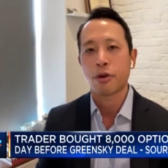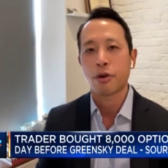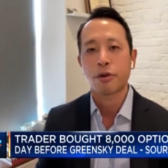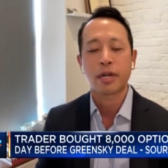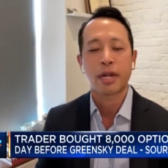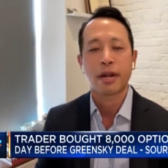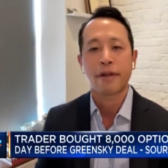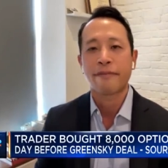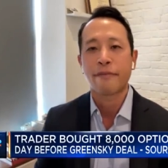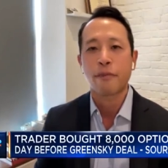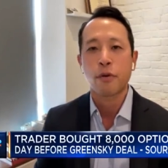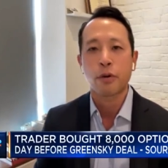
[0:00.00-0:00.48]

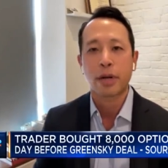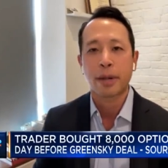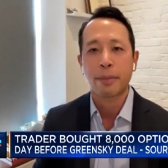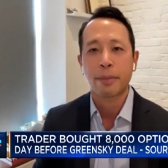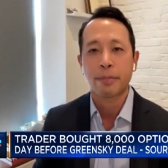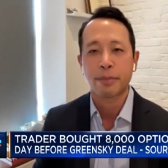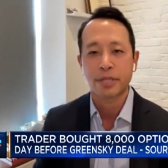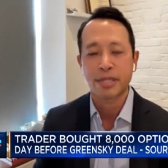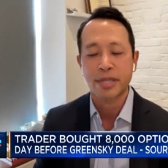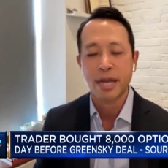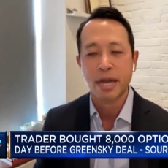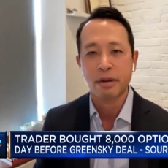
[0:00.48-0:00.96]
30 or
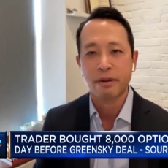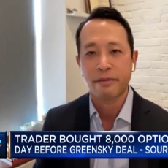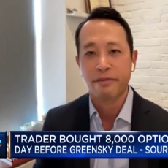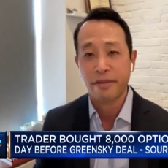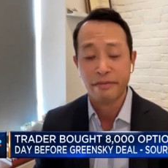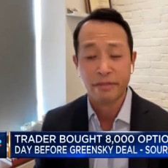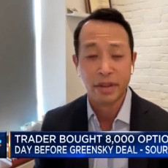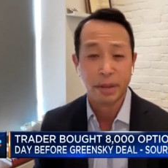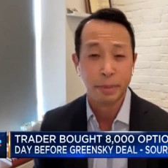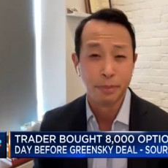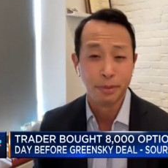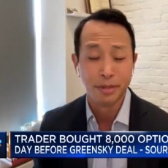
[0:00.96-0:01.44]
40 percent or
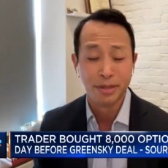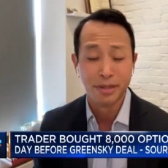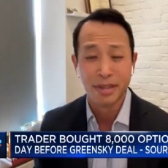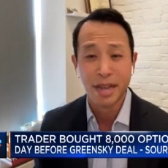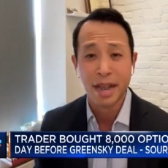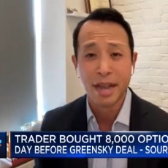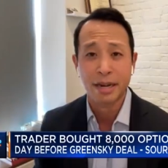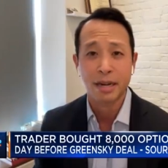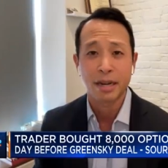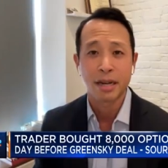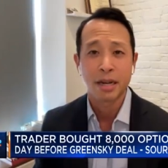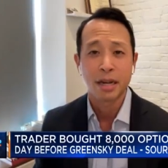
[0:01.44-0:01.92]
50
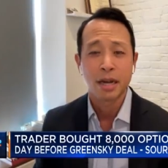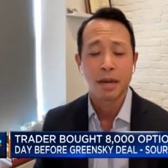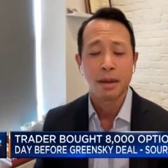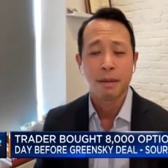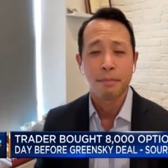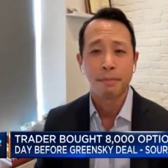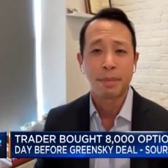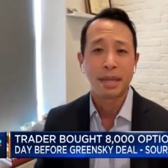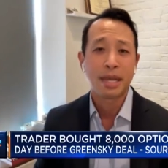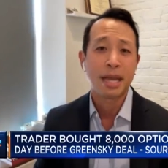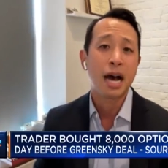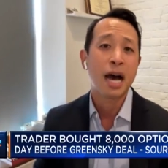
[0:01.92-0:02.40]
percent
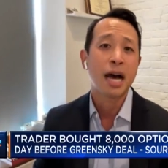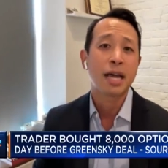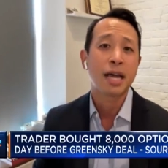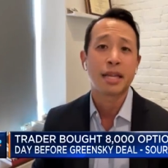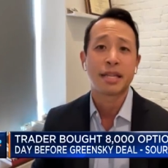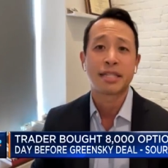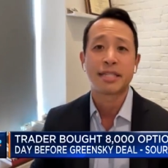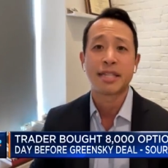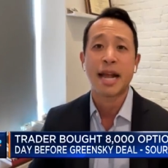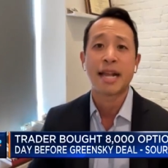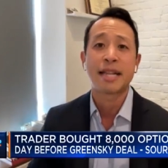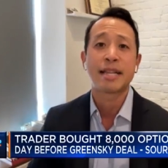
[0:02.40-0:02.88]

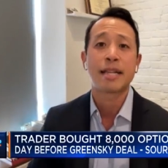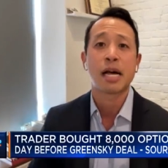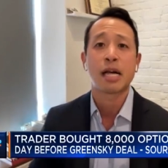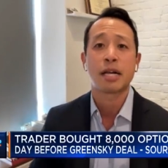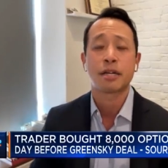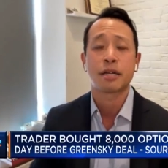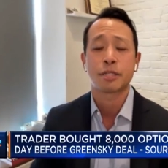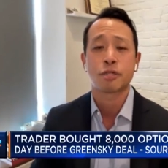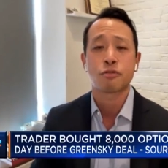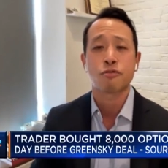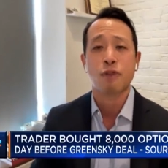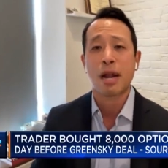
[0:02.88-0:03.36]
beyond the
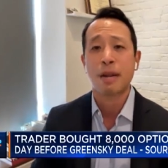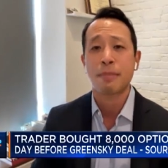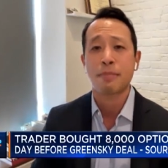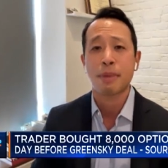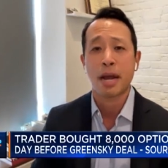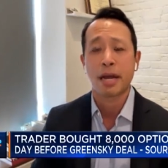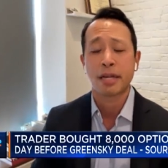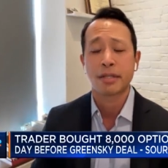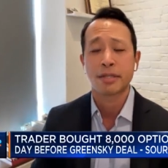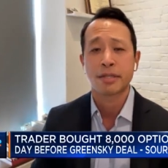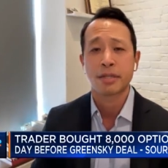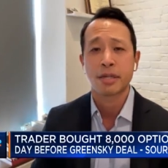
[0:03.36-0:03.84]
$10
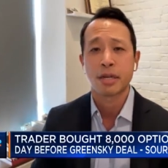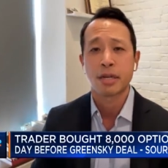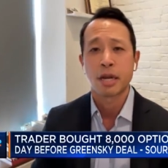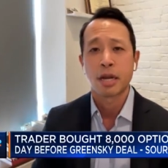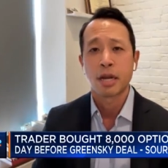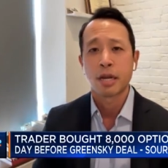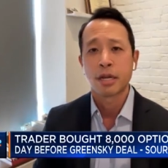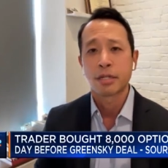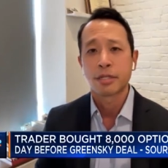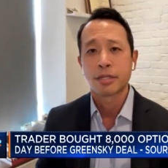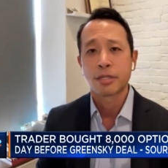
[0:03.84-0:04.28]
strike price.